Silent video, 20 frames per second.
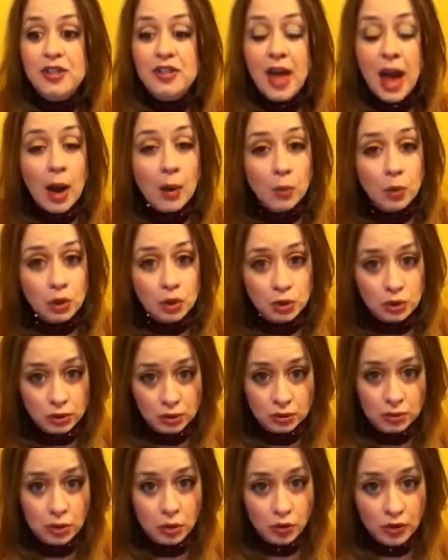that
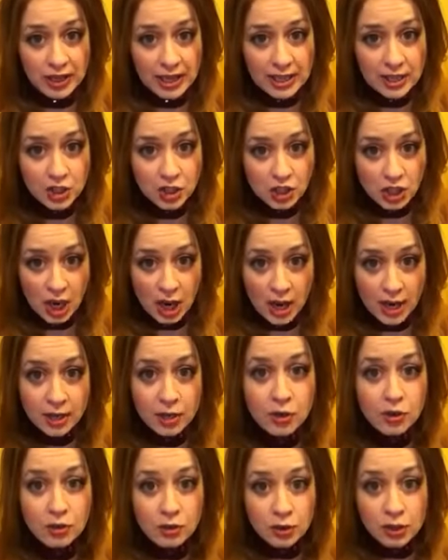will create
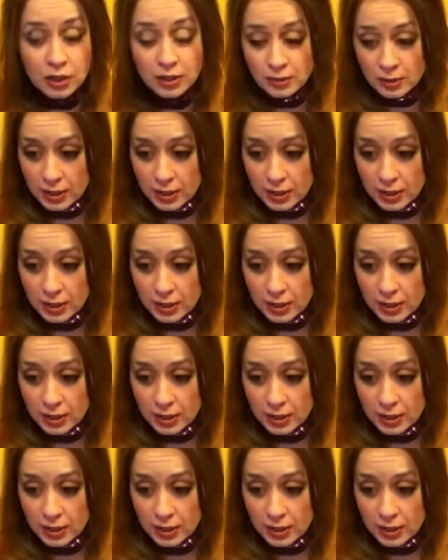shine or